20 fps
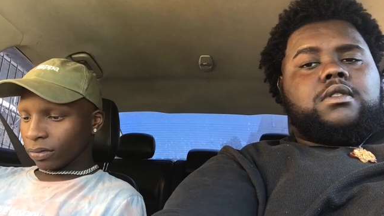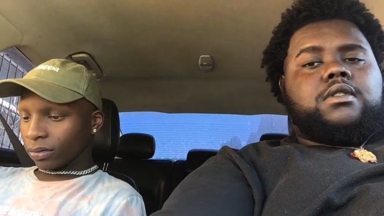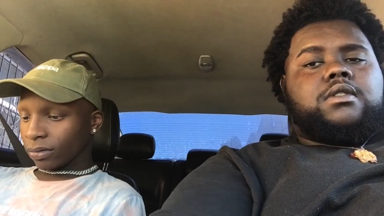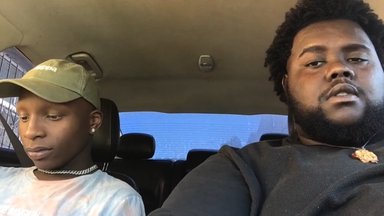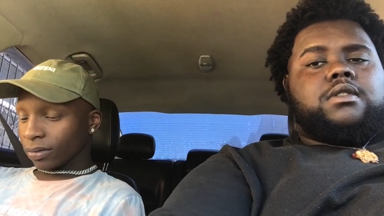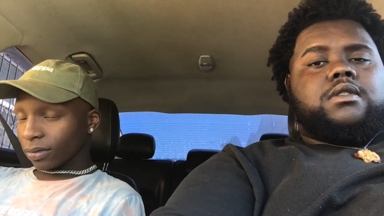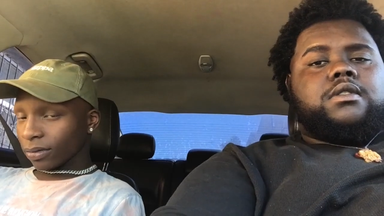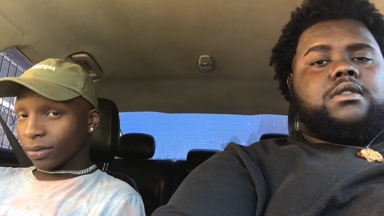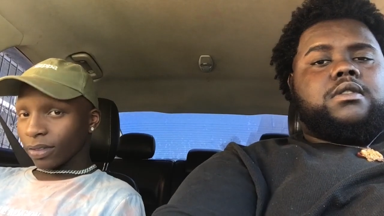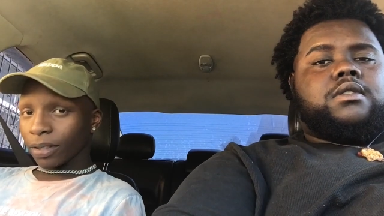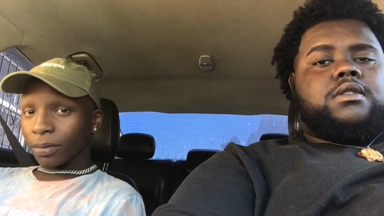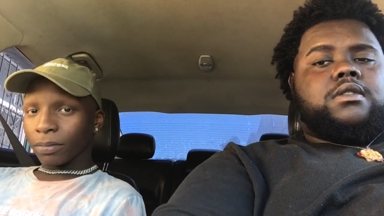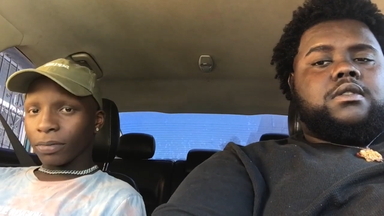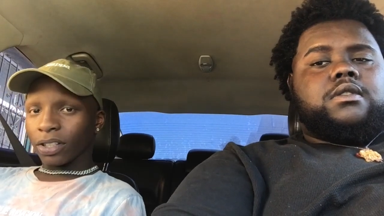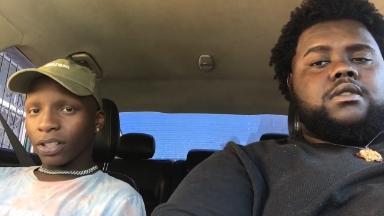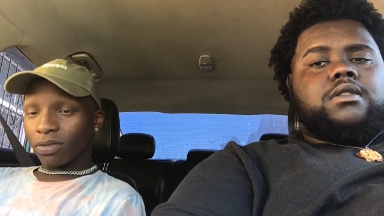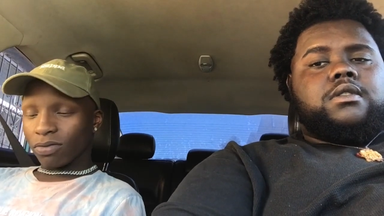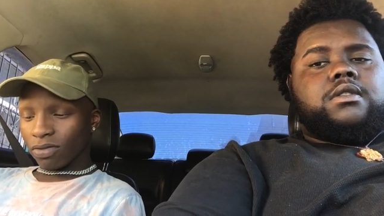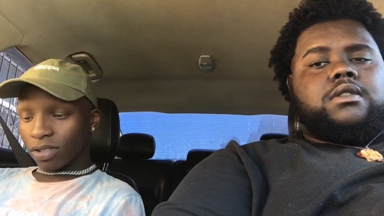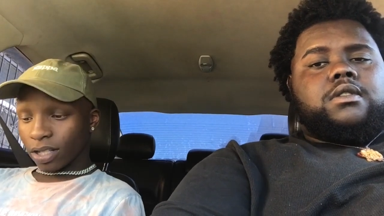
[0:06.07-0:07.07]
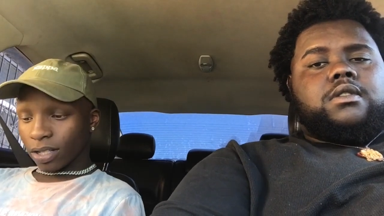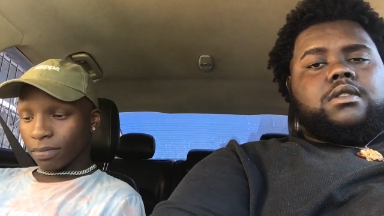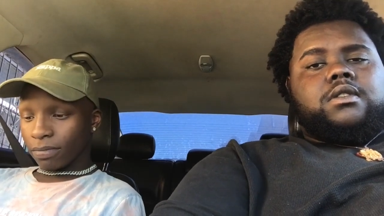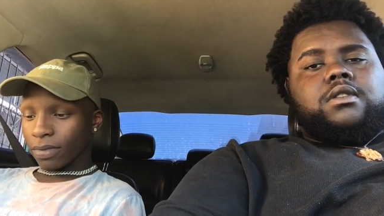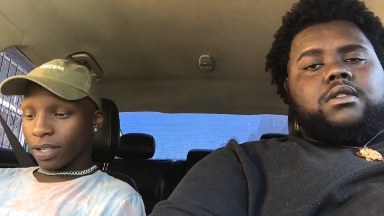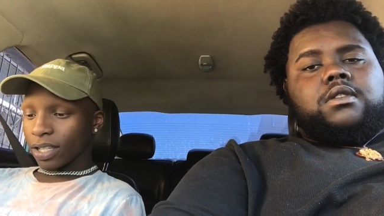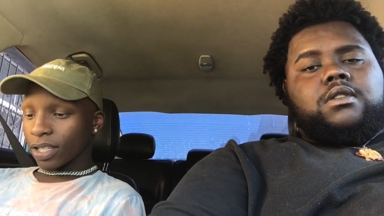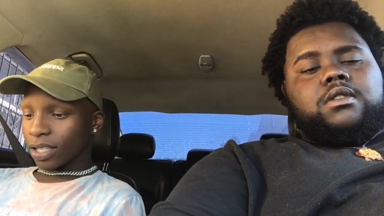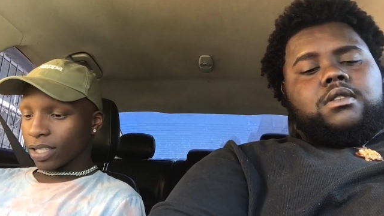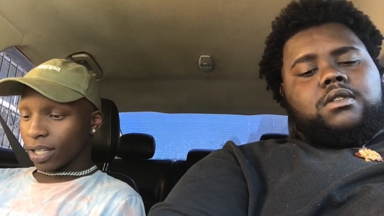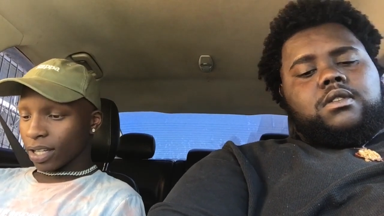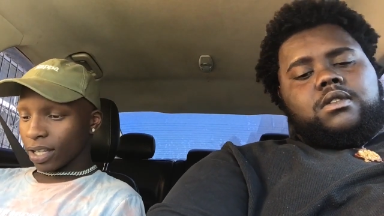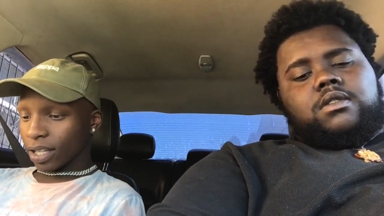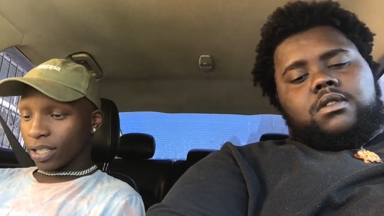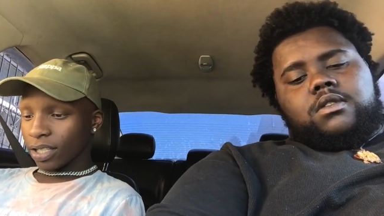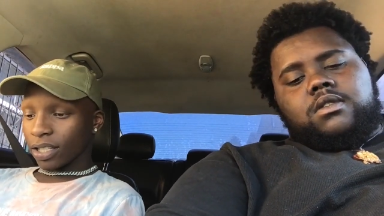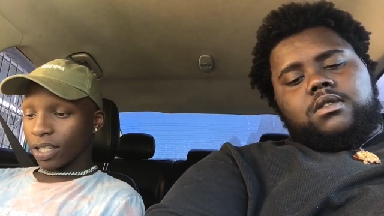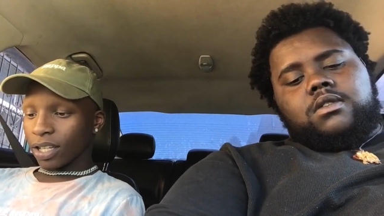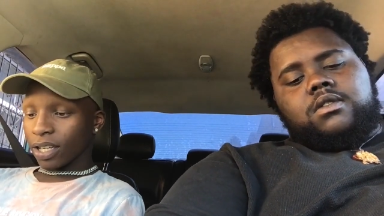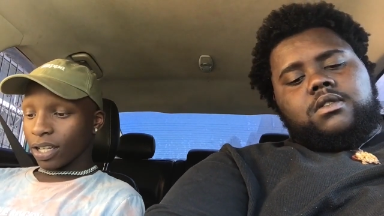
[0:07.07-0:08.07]
Speaker 1: 17, brother, what a man's hard
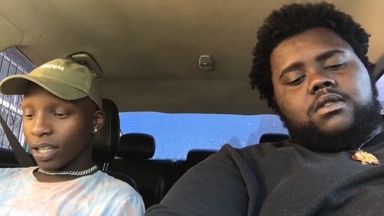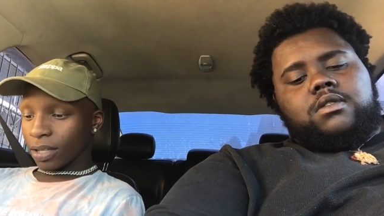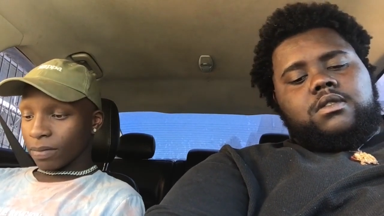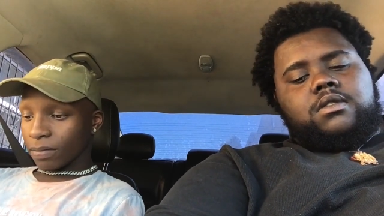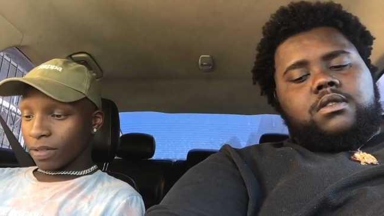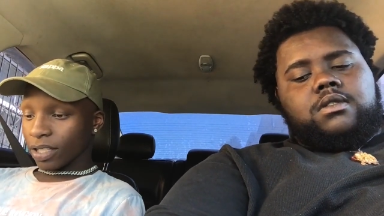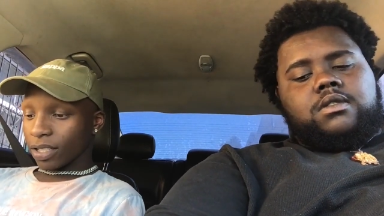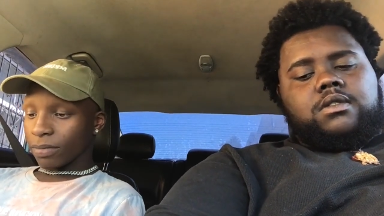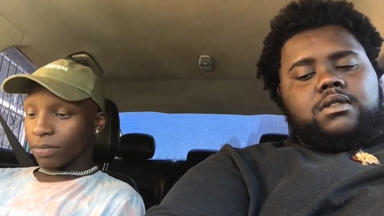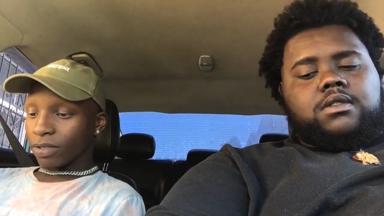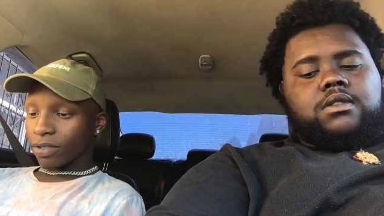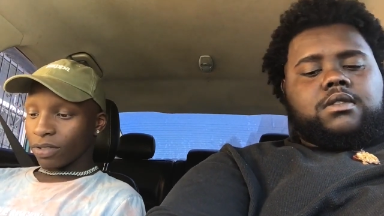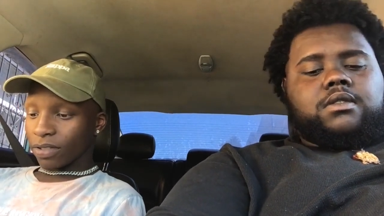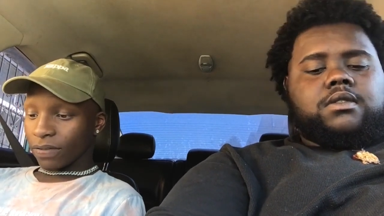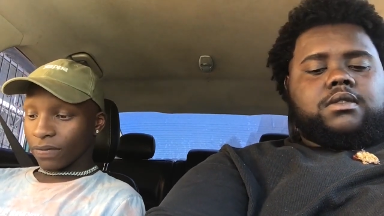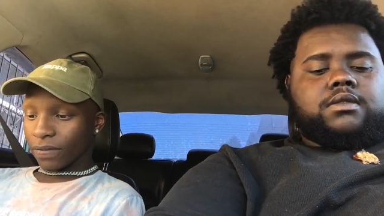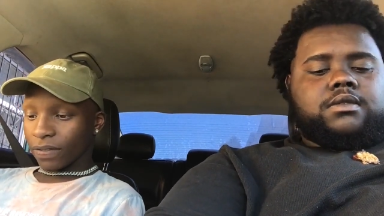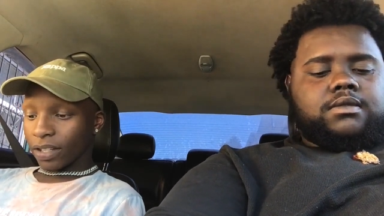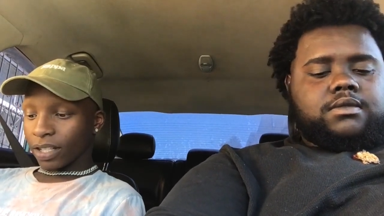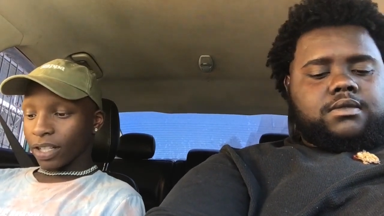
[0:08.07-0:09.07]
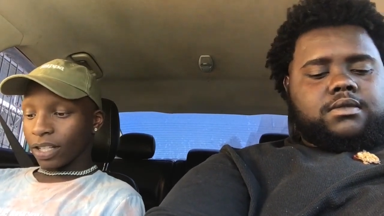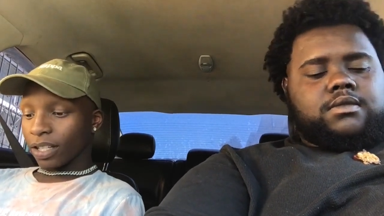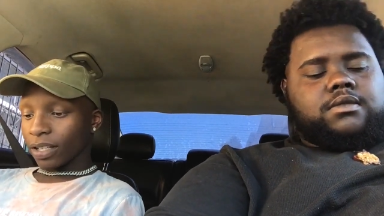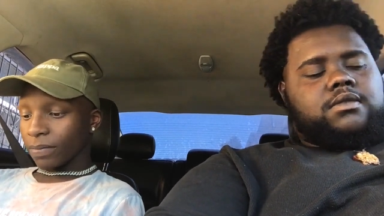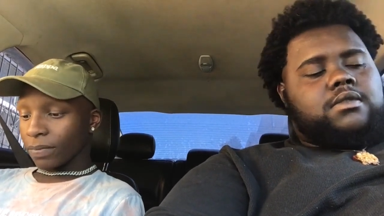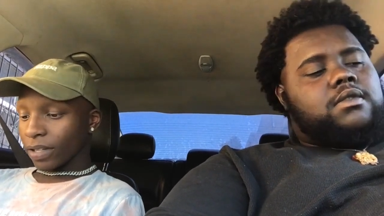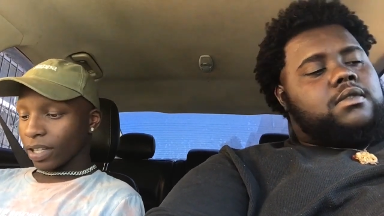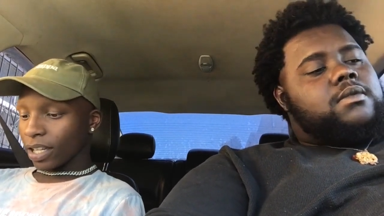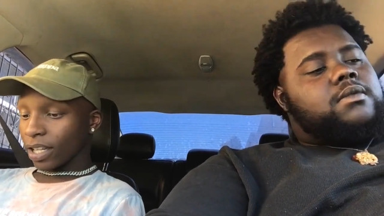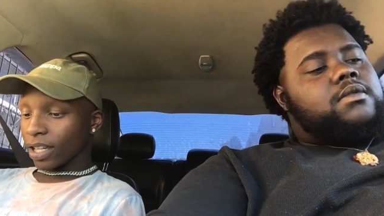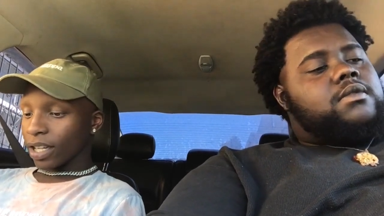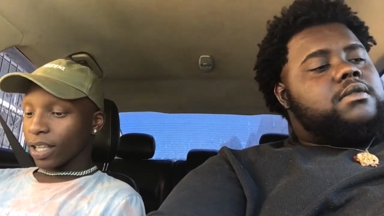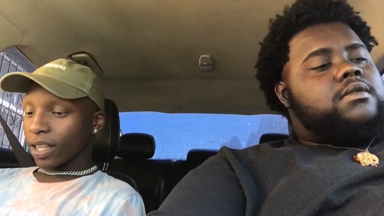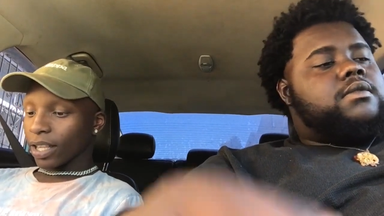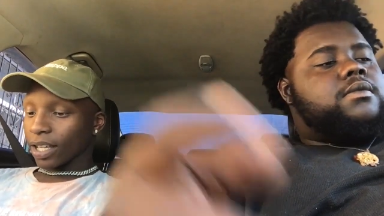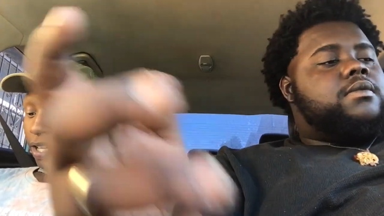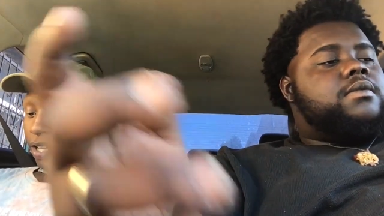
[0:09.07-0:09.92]
time. Send him to infinity and beyond like